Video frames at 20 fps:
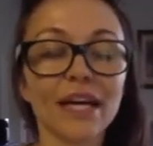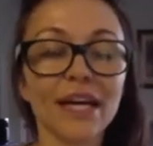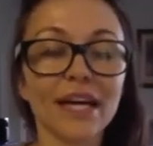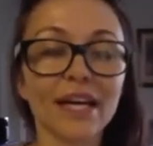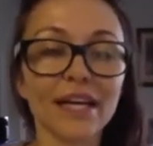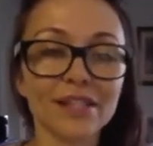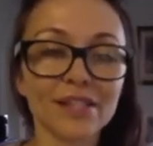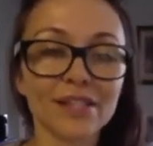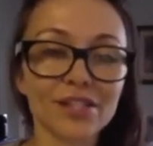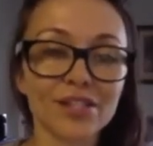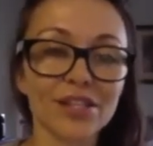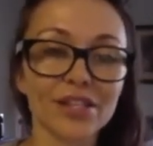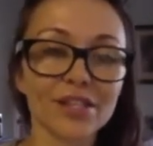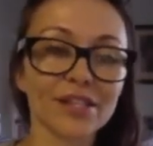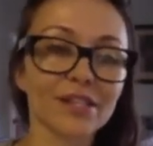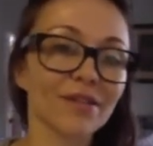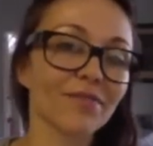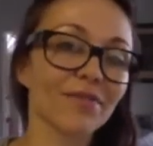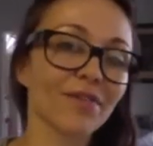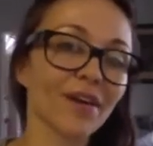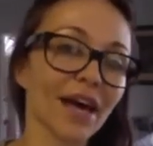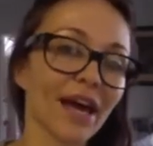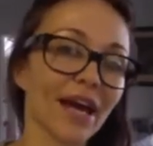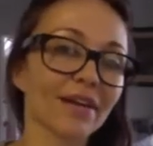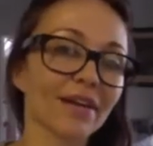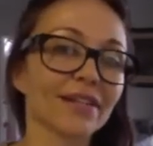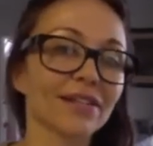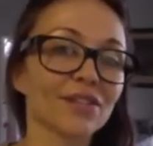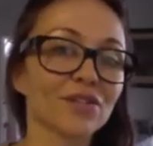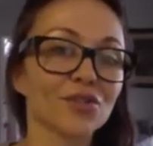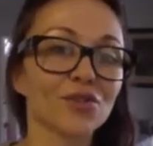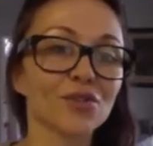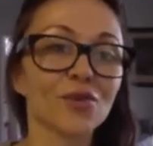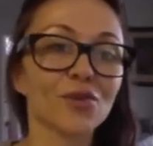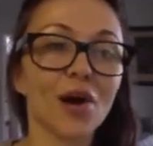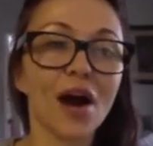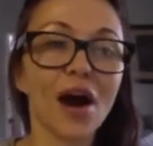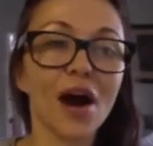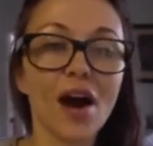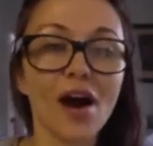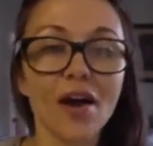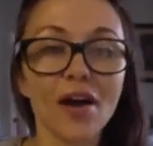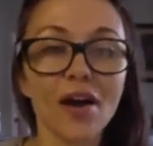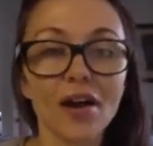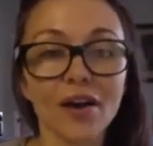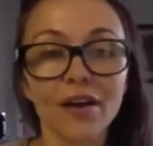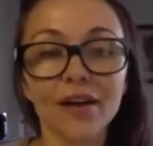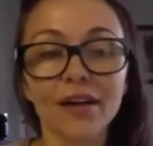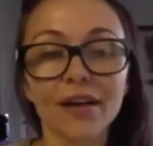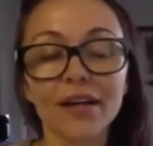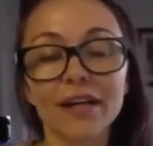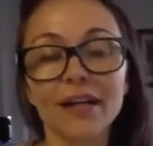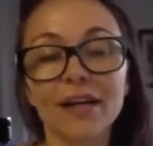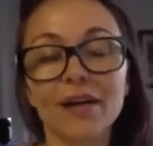It's just the fact that you are